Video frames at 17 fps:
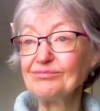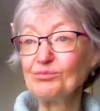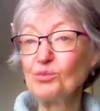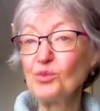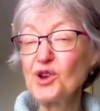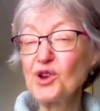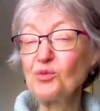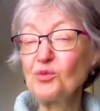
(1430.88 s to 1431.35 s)

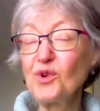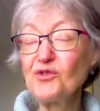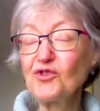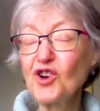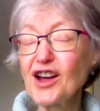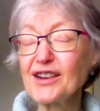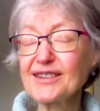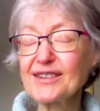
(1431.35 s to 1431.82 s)

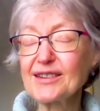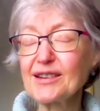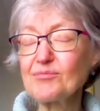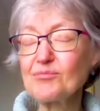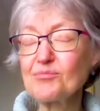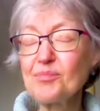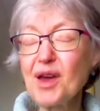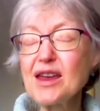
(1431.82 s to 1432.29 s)
We've got
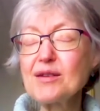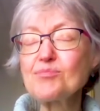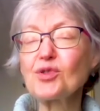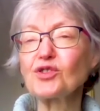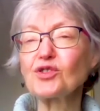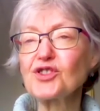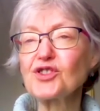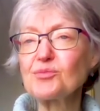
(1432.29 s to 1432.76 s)
some
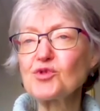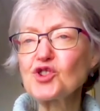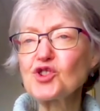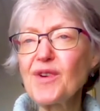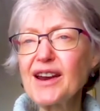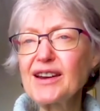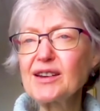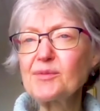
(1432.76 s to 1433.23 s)
paper, some
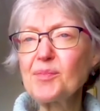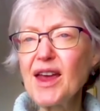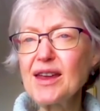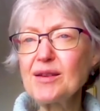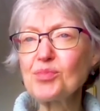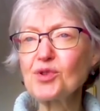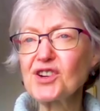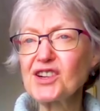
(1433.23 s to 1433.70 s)
shredded
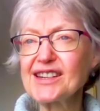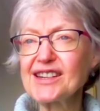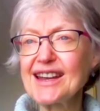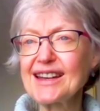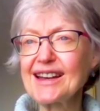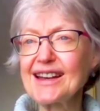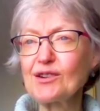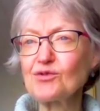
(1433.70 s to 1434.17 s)
paper to
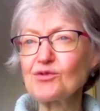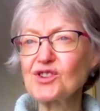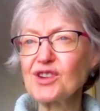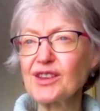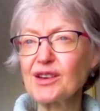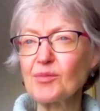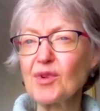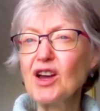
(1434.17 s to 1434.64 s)
take out
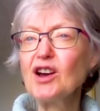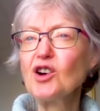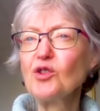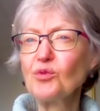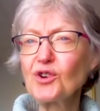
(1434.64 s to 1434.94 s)
to them.